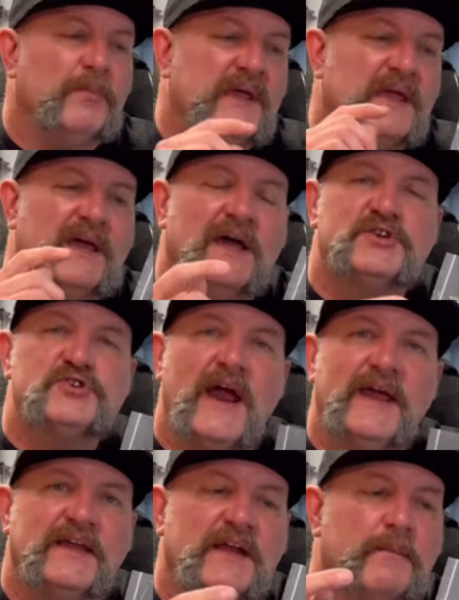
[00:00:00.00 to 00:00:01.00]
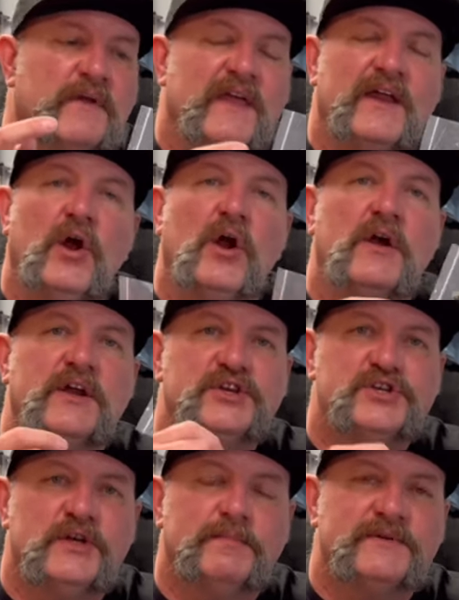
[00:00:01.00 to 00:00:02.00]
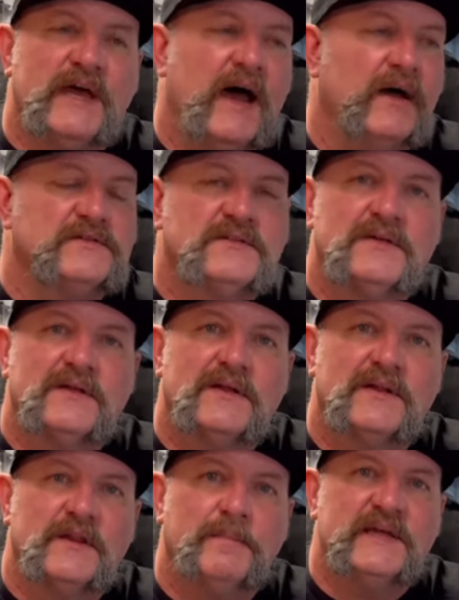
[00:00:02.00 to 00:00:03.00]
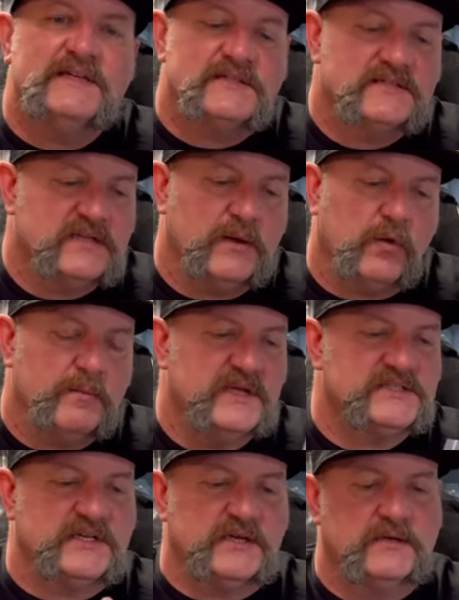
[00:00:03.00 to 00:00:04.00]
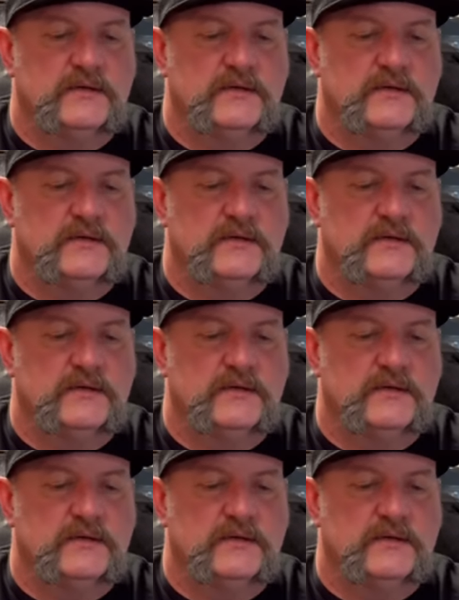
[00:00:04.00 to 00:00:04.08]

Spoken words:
me a tracking number. They had already shipped out the pieces that were missing.